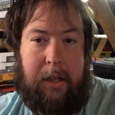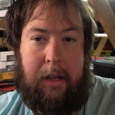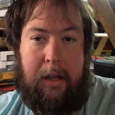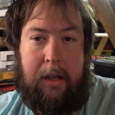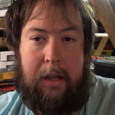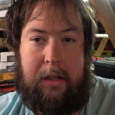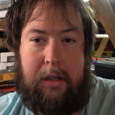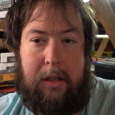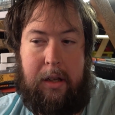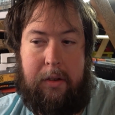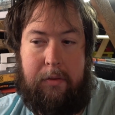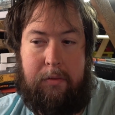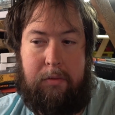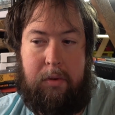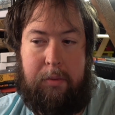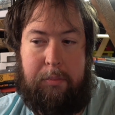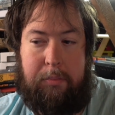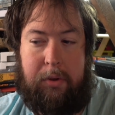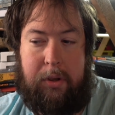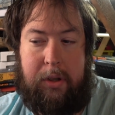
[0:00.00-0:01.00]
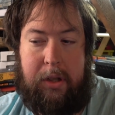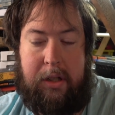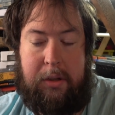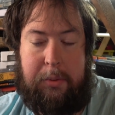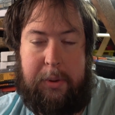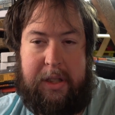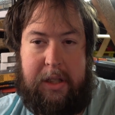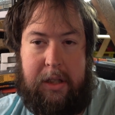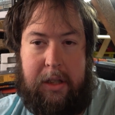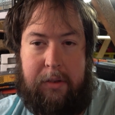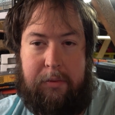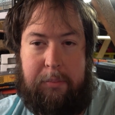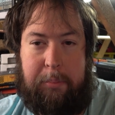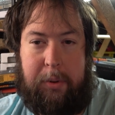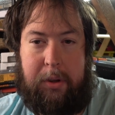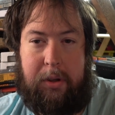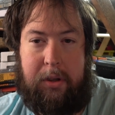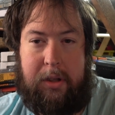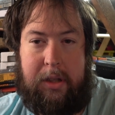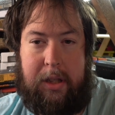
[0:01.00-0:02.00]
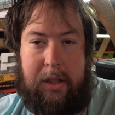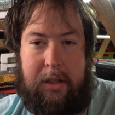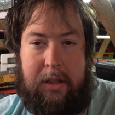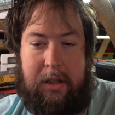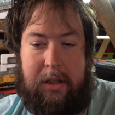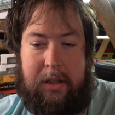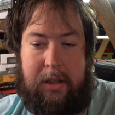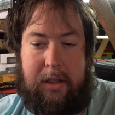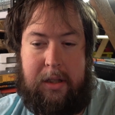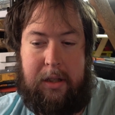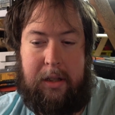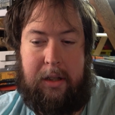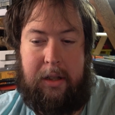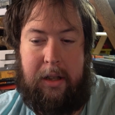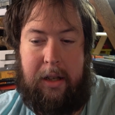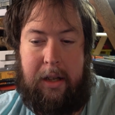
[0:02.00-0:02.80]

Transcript: is going through products which I have bought and just